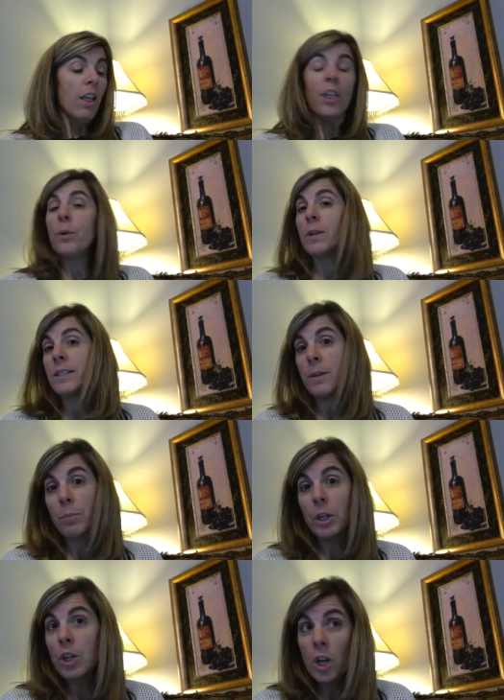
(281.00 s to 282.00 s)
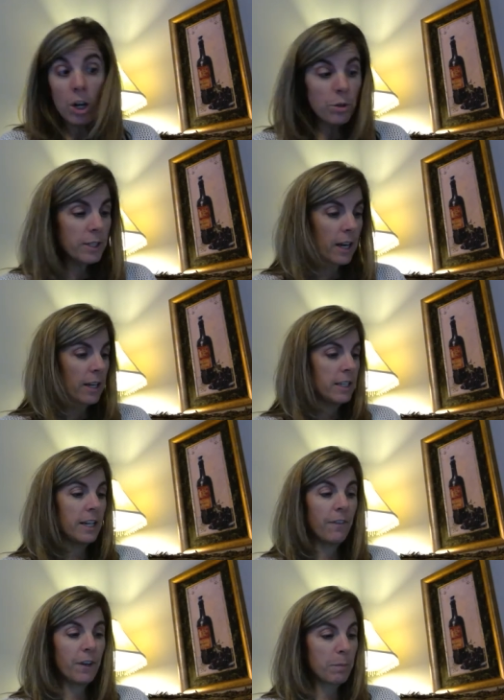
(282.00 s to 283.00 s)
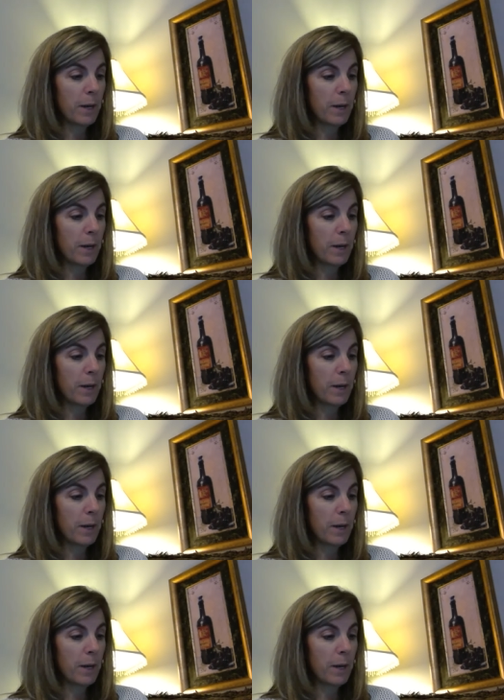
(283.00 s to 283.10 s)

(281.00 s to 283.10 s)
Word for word: There was simply no scientific